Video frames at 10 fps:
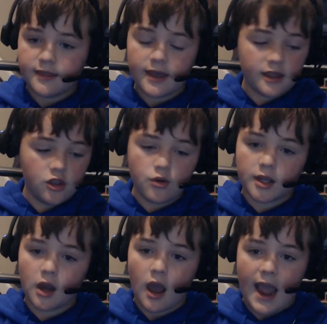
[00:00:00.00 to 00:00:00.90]
you
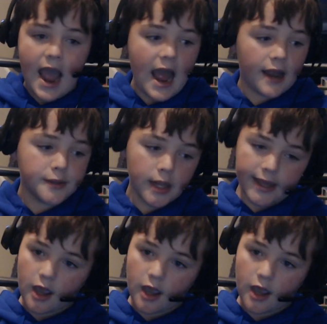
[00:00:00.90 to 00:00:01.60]
cannot add like